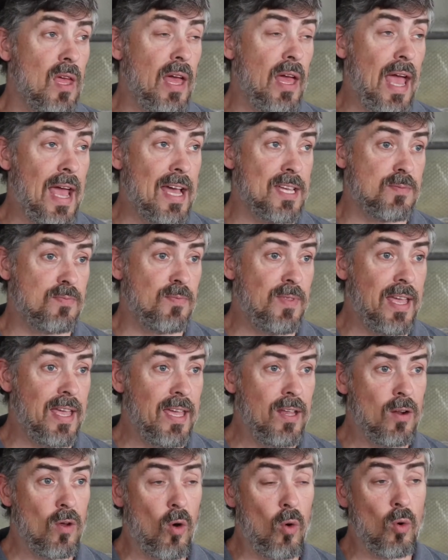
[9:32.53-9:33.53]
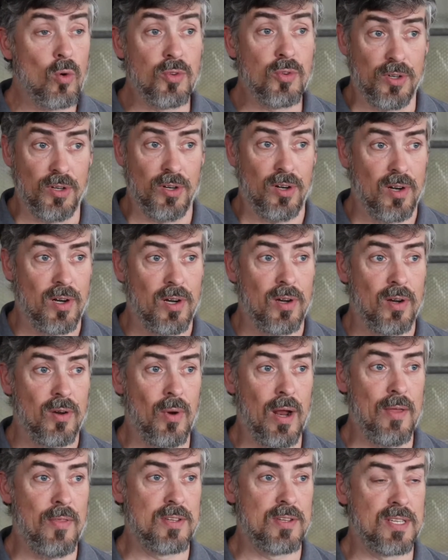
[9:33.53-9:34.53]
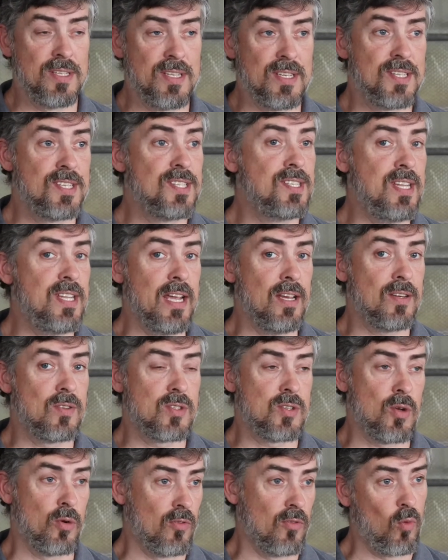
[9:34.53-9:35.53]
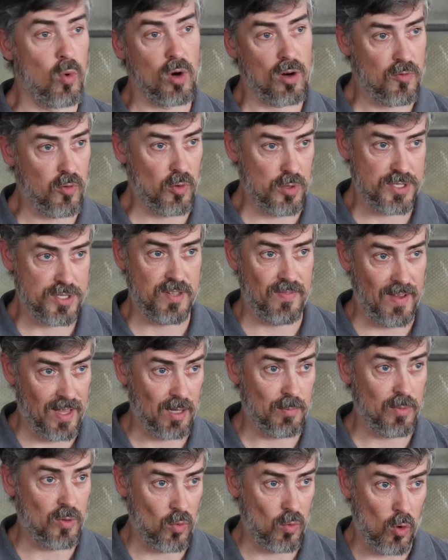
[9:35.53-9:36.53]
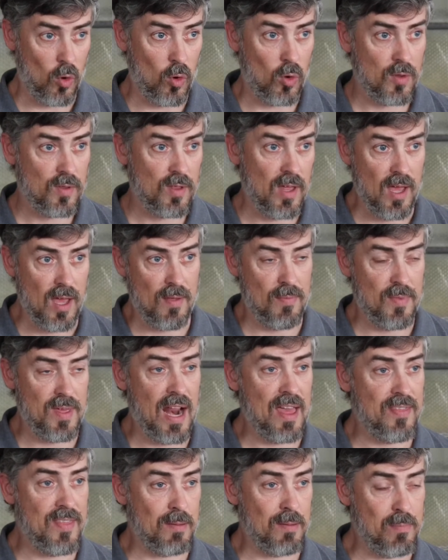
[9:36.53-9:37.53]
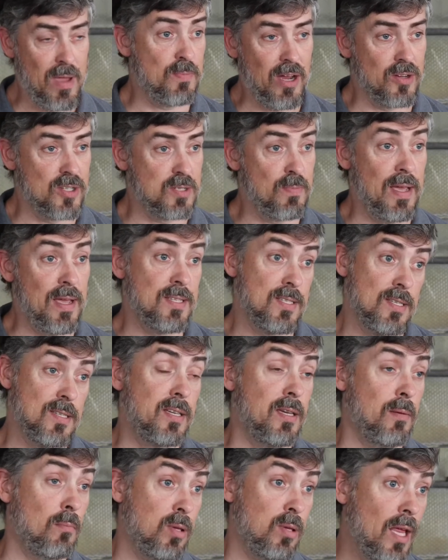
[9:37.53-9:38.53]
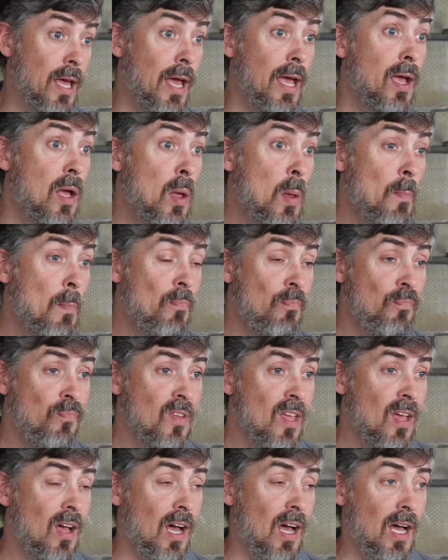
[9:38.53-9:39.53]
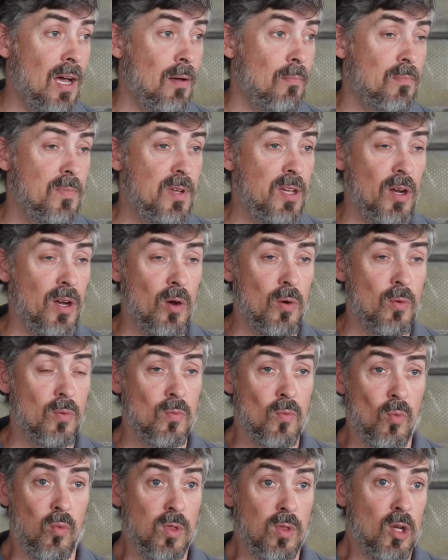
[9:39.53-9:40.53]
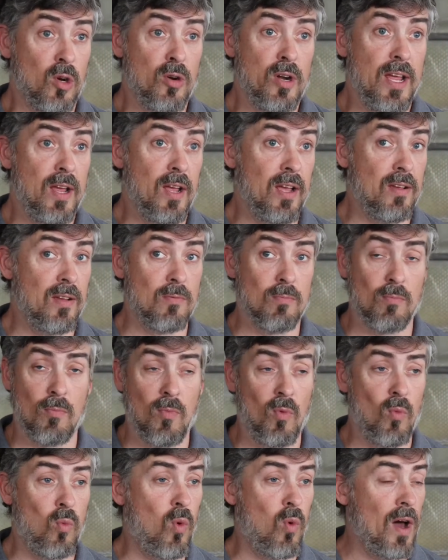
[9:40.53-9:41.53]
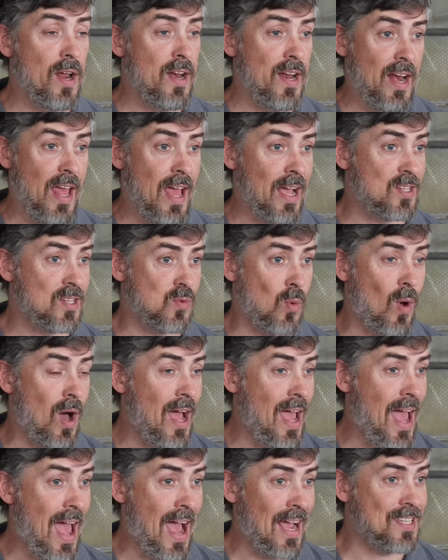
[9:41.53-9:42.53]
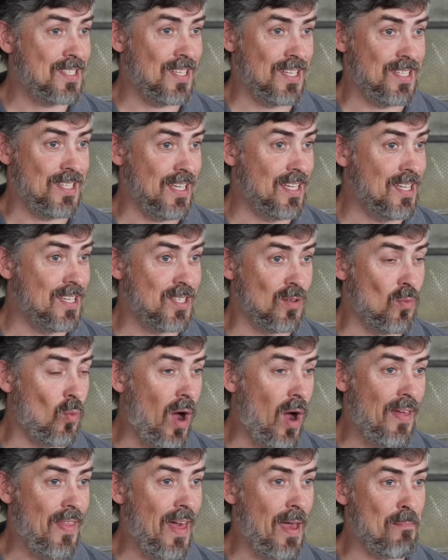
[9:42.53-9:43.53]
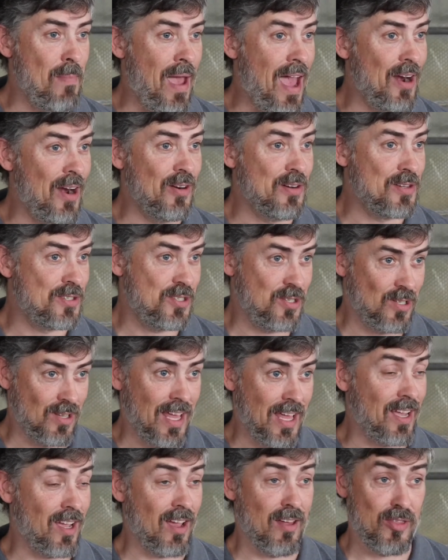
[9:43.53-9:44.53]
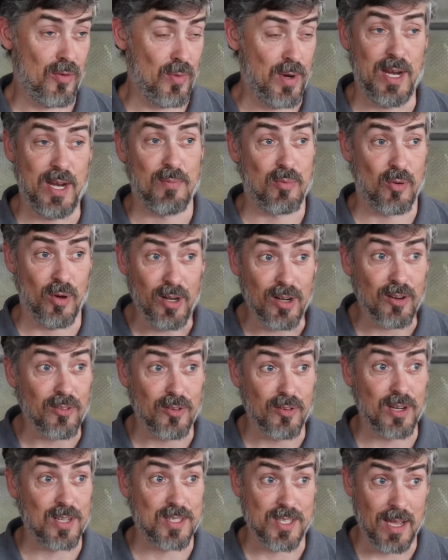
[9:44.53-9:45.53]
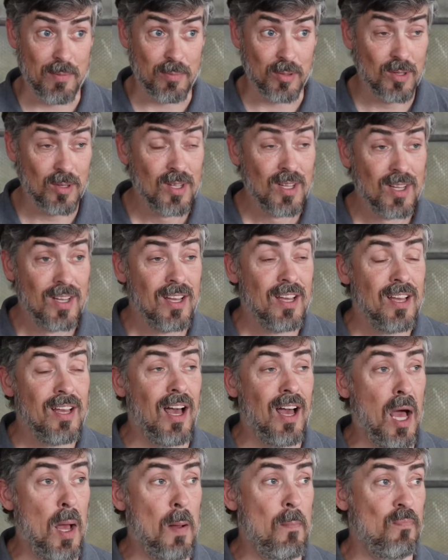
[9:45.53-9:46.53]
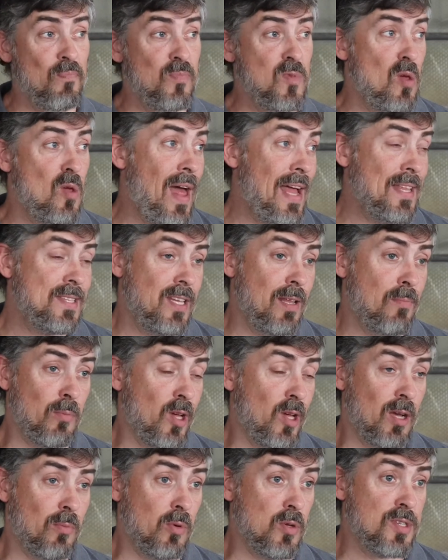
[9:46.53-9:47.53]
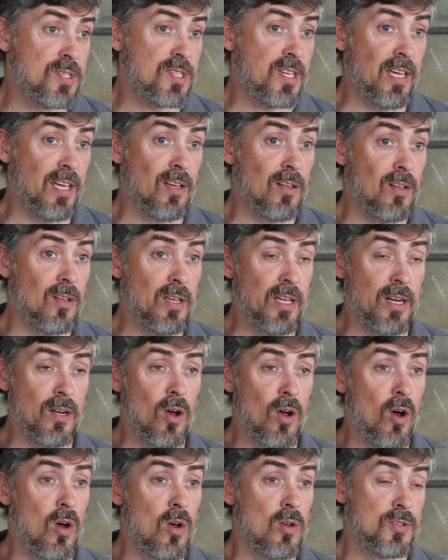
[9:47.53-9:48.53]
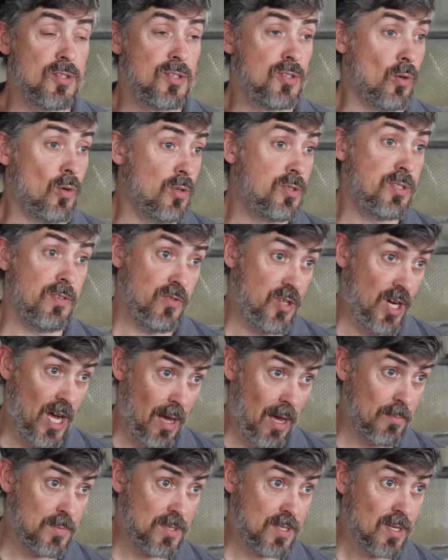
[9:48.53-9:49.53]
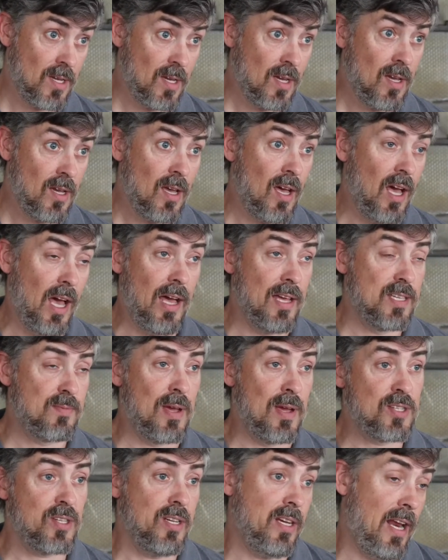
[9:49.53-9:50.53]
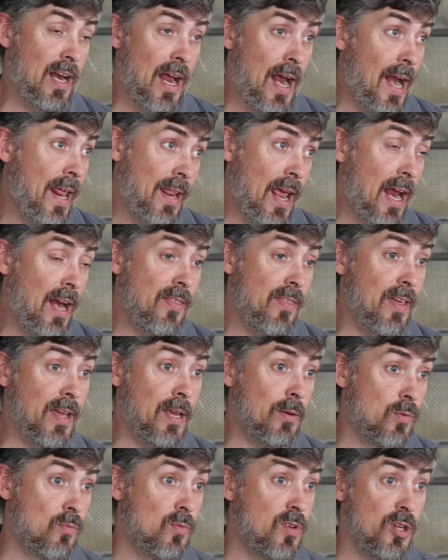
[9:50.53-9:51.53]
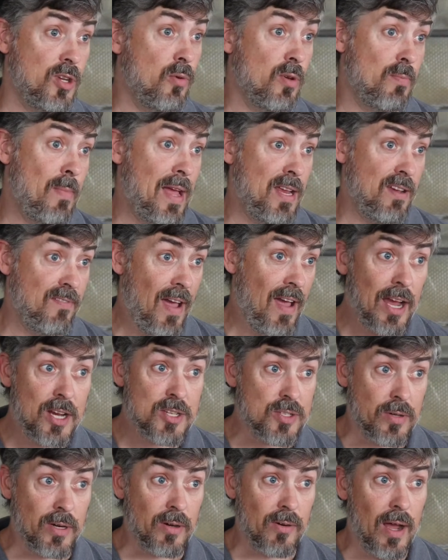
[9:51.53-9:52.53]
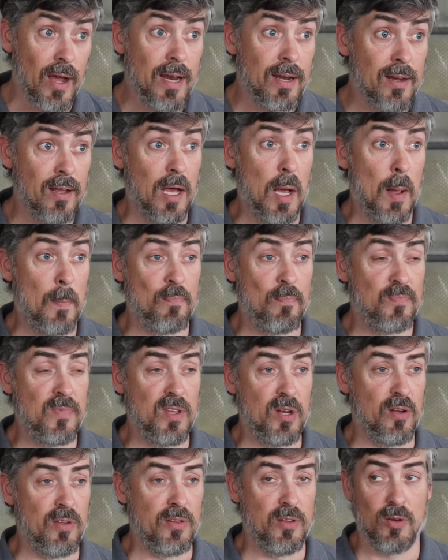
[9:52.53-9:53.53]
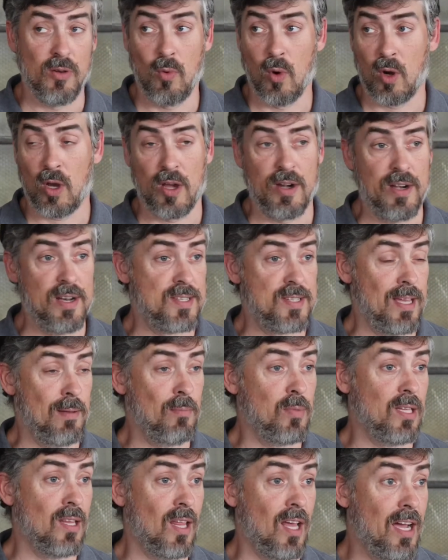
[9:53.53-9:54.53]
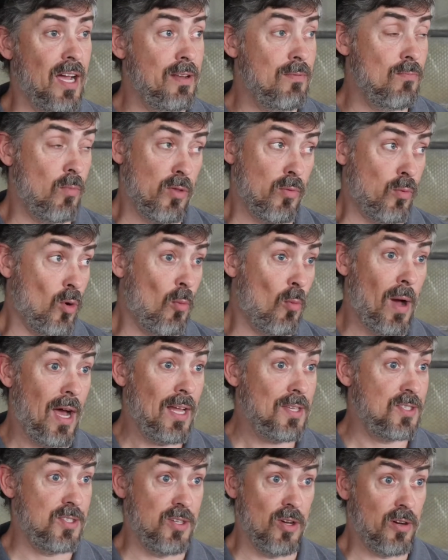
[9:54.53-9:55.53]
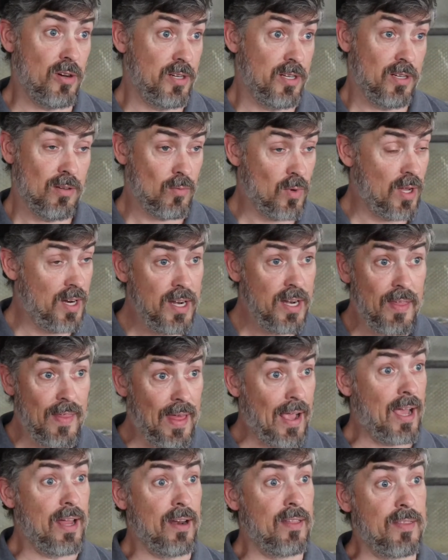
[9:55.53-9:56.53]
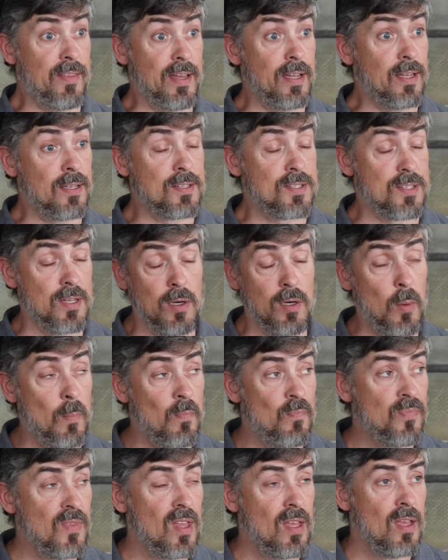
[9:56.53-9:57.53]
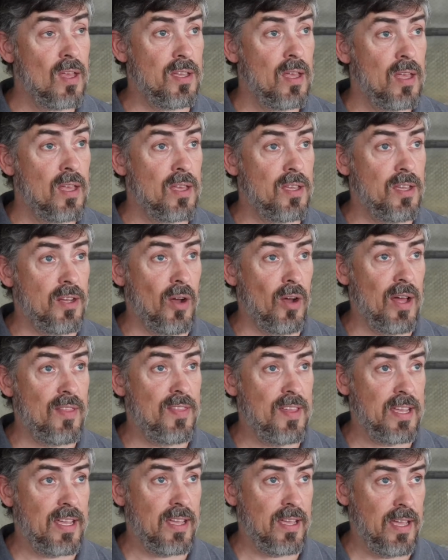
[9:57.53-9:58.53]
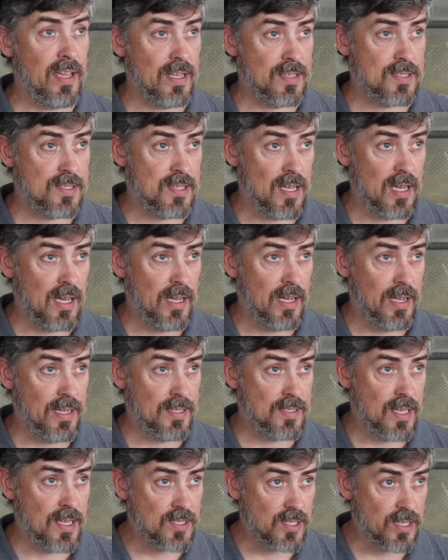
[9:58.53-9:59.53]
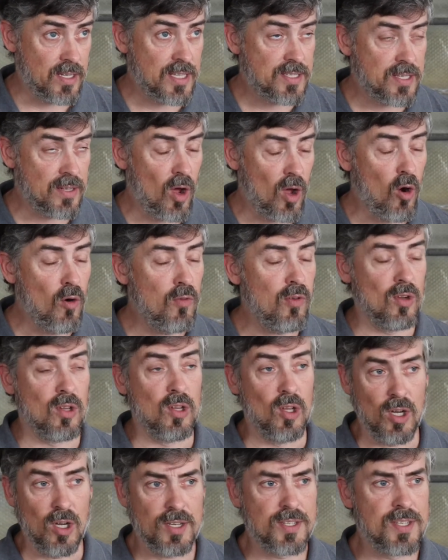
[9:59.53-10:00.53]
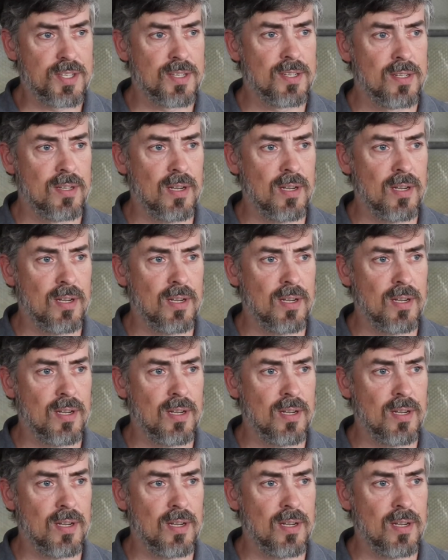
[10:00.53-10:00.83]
As they get older, right, there's a distinct sort of workforce development role that I think makerspaces can play. Learning what an XY axis is and why that matters to like a 3D printer, for example. That's an applicable skill in all sorts of jobs, especially in anything to do with manufacturing, right? You work on an assembly line with robots, you're going to run into that kind of thing. So, I think it's an overlooked